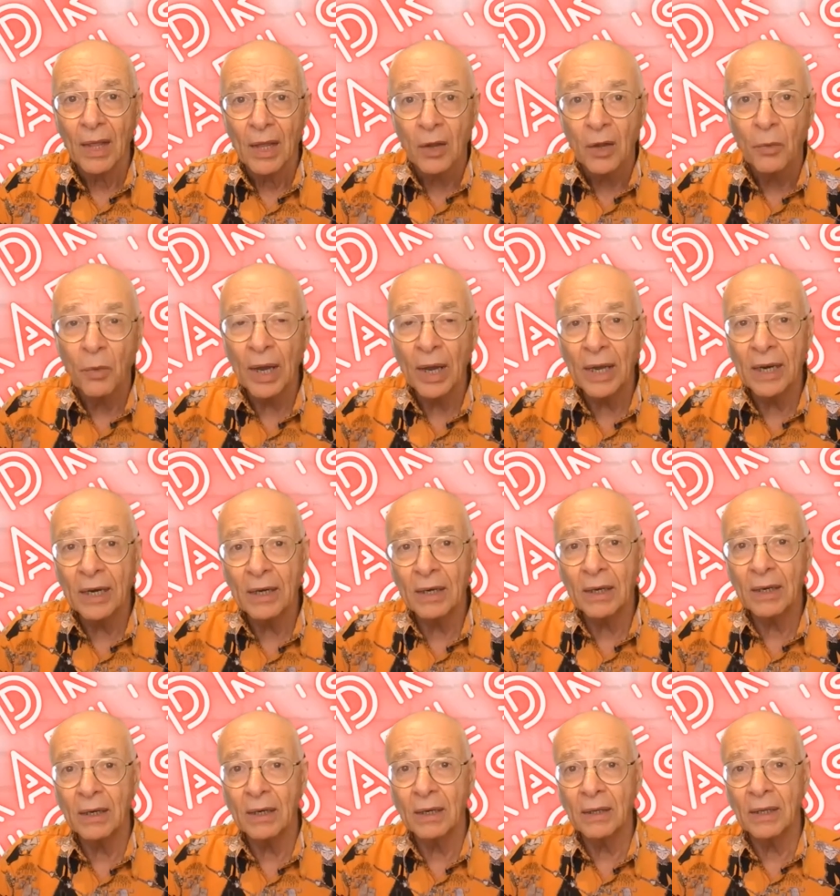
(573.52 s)

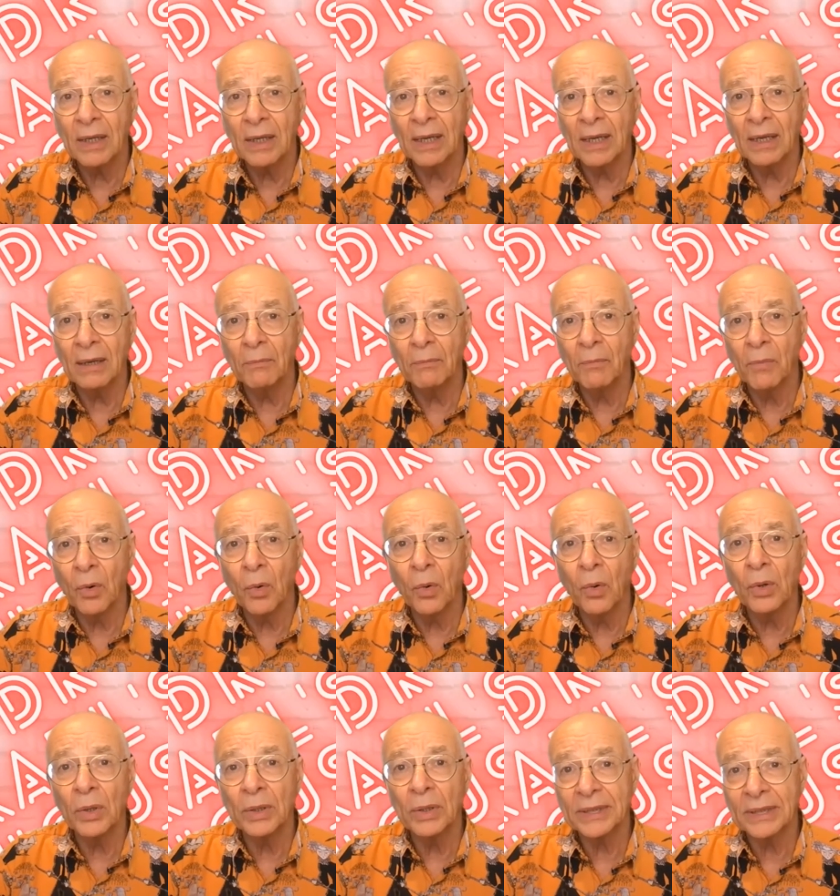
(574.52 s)
when the
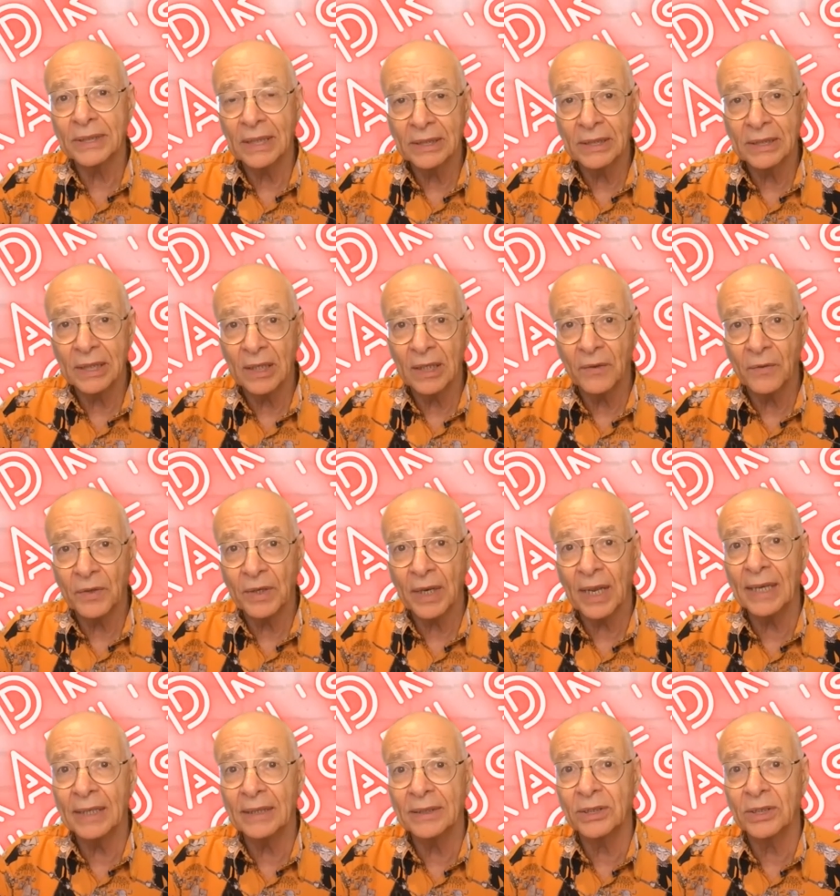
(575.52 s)
more sensitive
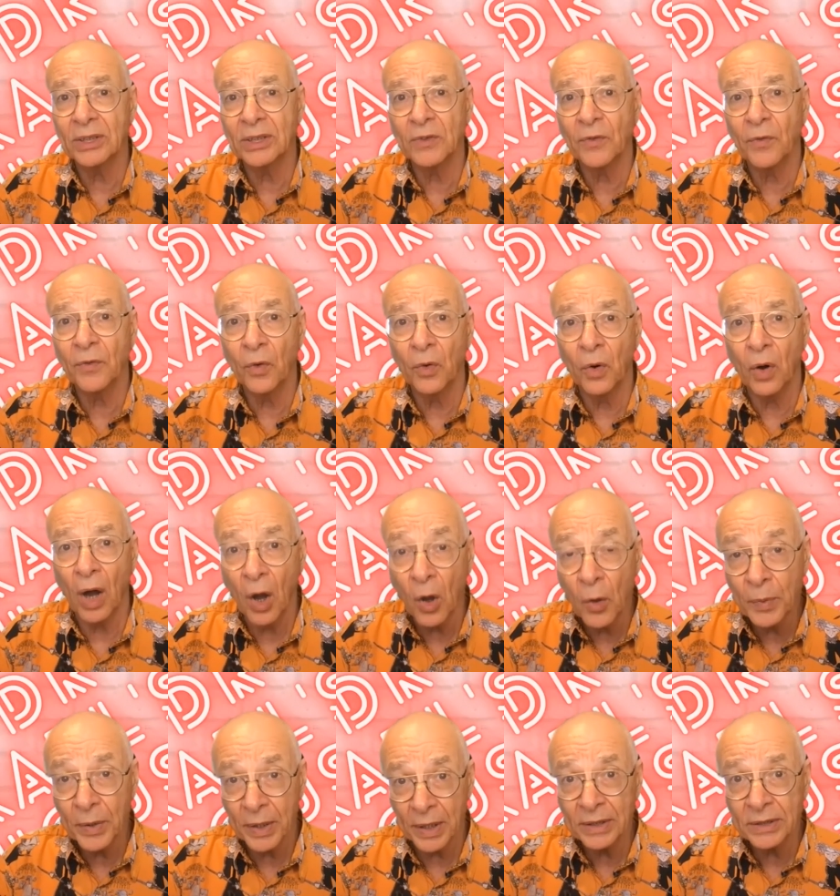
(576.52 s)
tests for
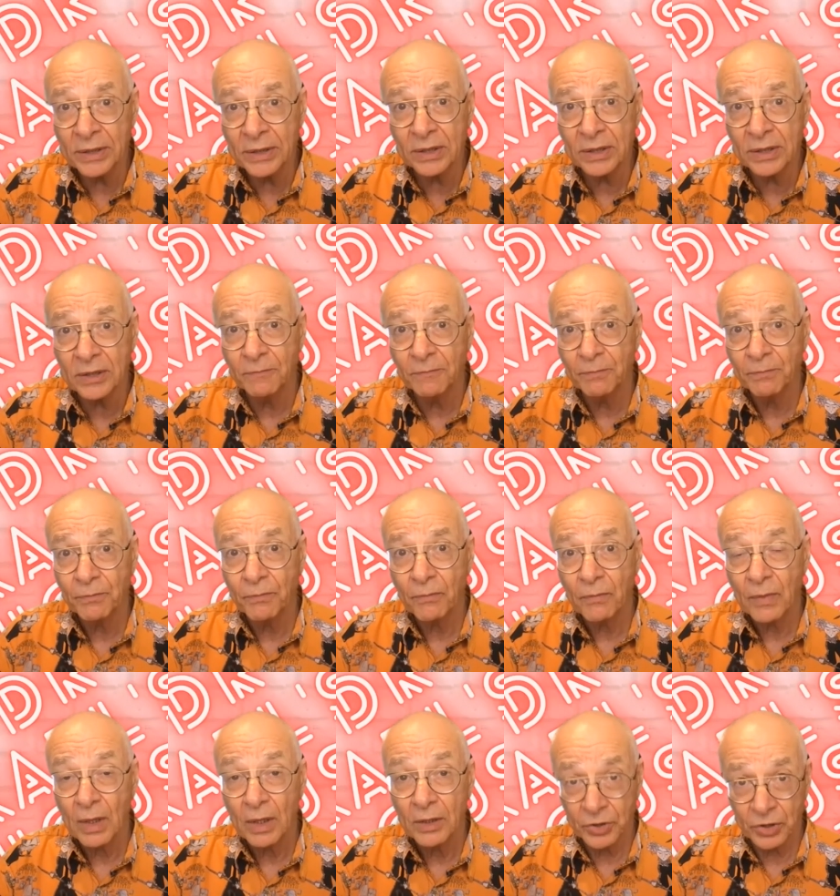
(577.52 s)
opiates
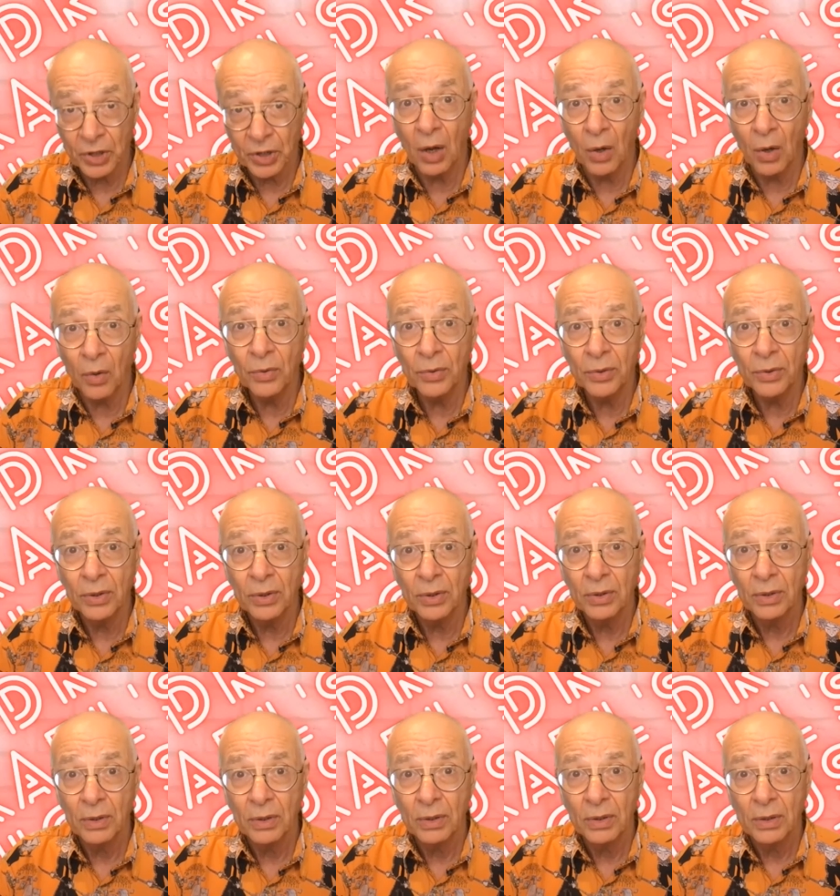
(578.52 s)
showed
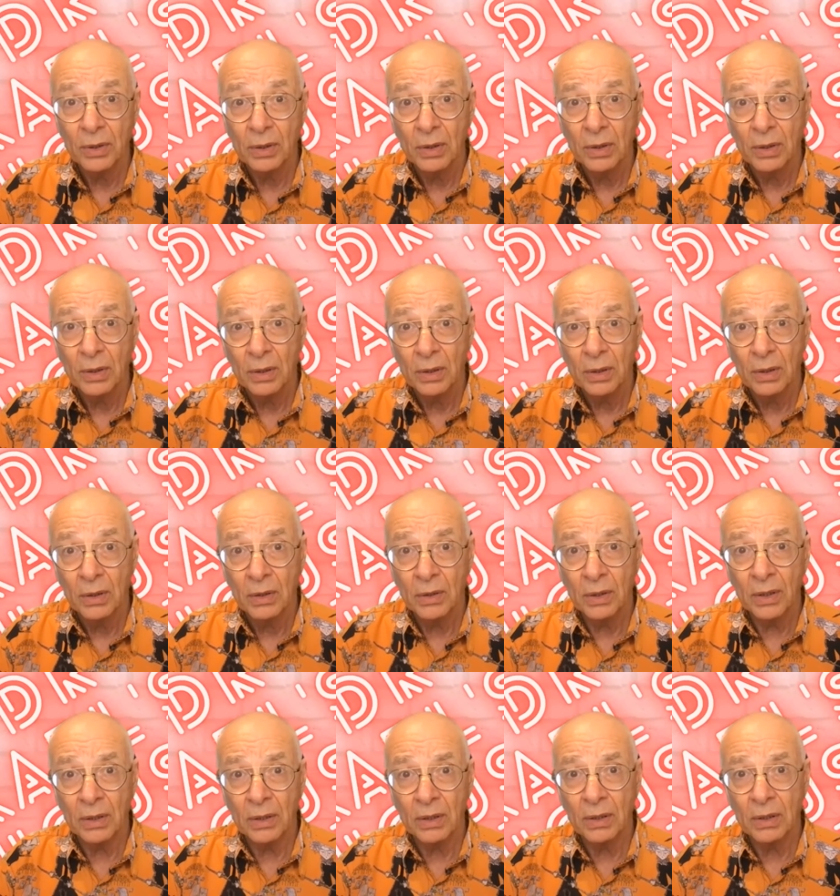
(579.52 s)

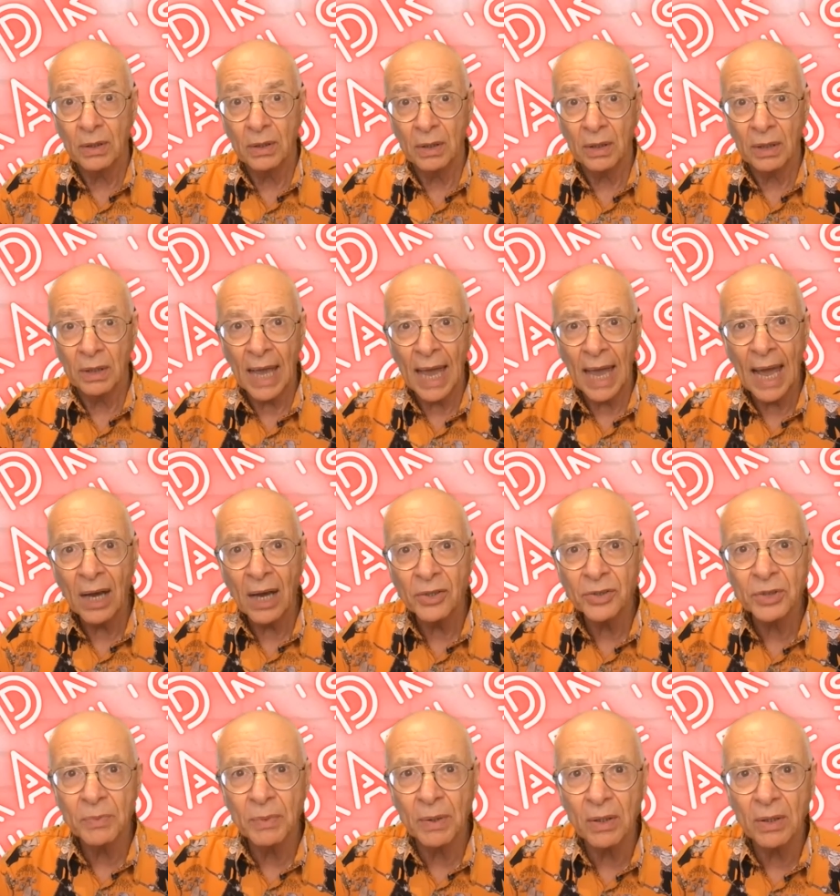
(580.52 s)
that
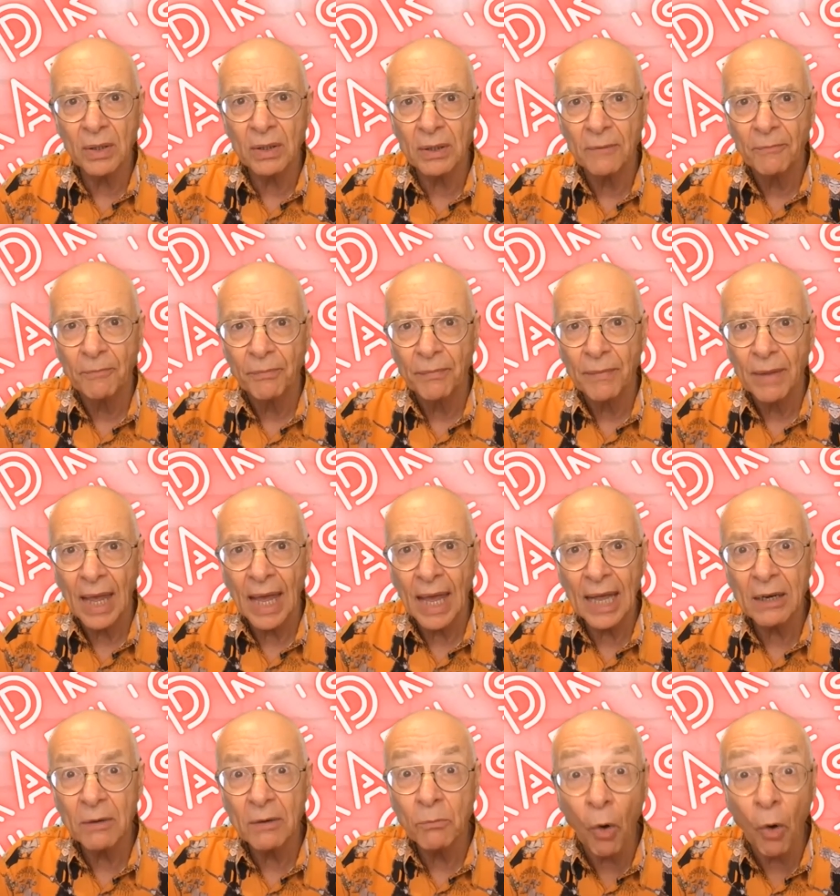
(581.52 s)
cow's milk
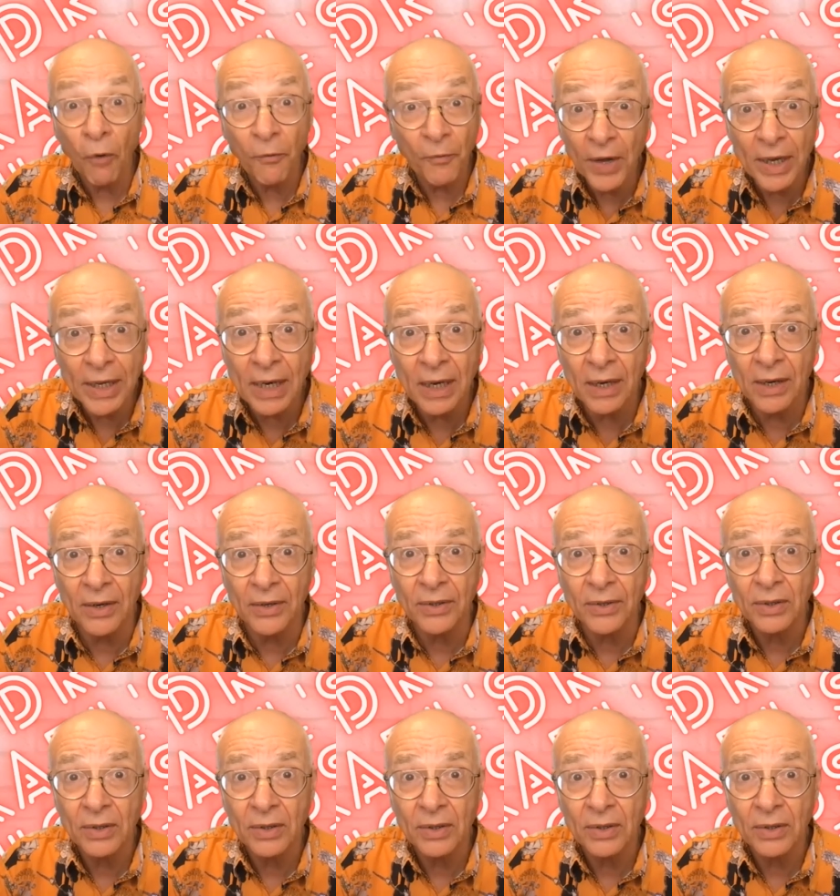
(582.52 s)
had morphine in it.